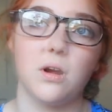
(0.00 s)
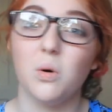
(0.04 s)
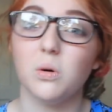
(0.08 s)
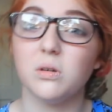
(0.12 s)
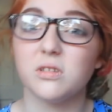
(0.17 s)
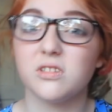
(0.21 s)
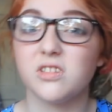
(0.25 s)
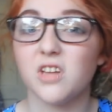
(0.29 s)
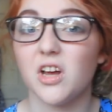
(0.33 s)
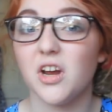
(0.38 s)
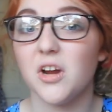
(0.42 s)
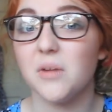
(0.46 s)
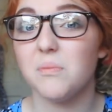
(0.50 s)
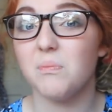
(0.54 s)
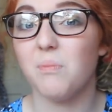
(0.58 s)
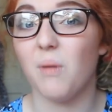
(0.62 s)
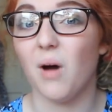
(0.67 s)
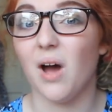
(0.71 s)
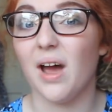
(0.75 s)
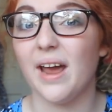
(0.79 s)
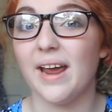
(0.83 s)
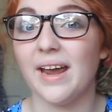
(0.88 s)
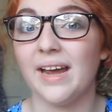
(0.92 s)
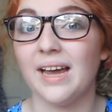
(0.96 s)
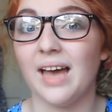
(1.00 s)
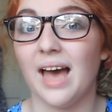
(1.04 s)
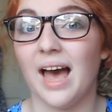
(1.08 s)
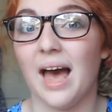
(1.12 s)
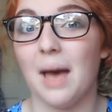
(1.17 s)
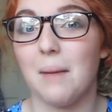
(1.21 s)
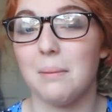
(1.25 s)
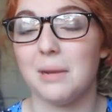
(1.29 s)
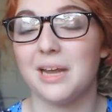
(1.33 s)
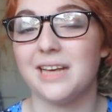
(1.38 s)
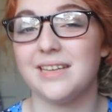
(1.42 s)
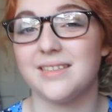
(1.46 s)
Also, buying
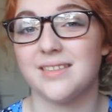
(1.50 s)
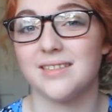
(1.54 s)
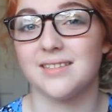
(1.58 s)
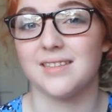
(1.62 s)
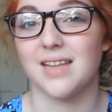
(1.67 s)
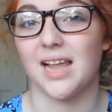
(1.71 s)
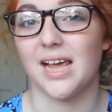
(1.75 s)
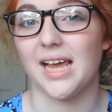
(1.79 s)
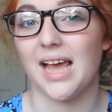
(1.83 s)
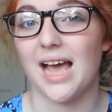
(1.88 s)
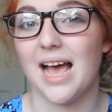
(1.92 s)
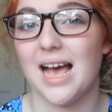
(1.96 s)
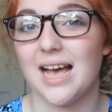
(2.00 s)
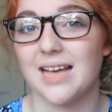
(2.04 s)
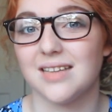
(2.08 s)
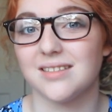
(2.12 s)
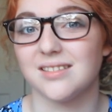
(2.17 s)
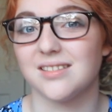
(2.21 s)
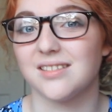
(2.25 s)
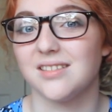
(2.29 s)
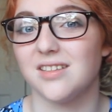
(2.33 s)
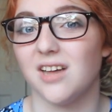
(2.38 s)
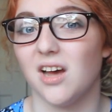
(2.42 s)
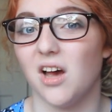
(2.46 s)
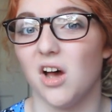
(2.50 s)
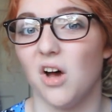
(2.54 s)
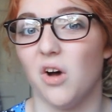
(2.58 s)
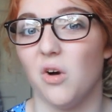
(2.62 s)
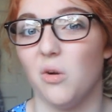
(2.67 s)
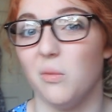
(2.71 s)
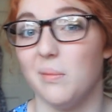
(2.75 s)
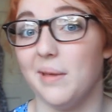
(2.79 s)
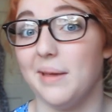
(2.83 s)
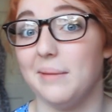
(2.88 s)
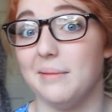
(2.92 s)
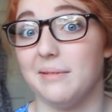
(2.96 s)
at places like Asda
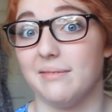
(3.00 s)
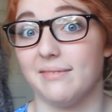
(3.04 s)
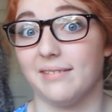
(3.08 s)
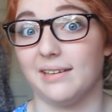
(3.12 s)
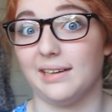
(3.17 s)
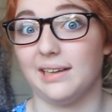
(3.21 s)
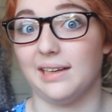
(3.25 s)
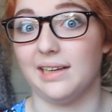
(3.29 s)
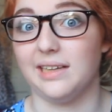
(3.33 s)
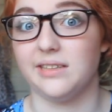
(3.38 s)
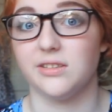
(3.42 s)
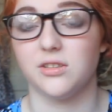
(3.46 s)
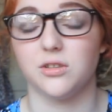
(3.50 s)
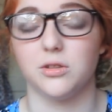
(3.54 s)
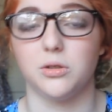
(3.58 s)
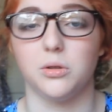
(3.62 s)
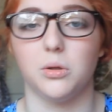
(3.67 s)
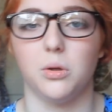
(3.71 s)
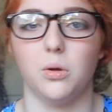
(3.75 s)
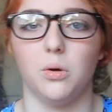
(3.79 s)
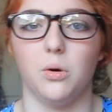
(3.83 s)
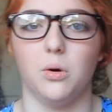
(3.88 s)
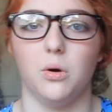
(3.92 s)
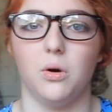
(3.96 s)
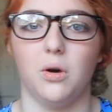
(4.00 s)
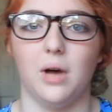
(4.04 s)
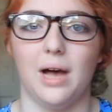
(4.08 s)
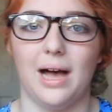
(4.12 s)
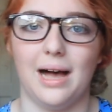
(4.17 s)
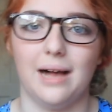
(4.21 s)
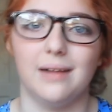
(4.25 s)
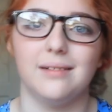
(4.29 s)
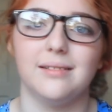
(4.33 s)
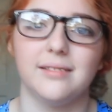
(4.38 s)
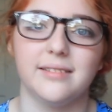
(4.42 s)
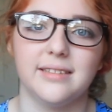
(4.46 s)
or maybe even Lidl or
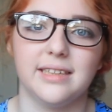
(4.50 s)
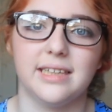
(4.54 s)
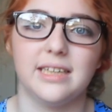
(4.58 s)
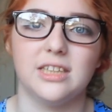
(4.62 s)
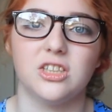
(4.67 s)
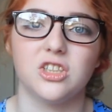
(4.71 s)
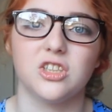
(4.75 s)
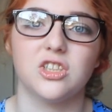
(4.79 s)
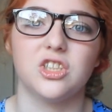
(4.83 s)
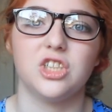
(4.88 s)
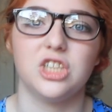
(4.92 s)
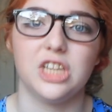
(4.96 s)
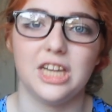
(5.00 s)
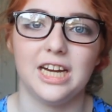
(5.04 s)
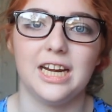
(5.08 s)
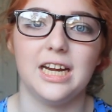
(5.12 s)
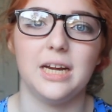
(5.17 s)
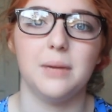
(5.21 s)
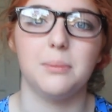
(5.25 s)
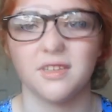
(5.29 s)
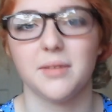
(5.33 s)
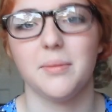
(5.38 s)
Aldi, just cheap.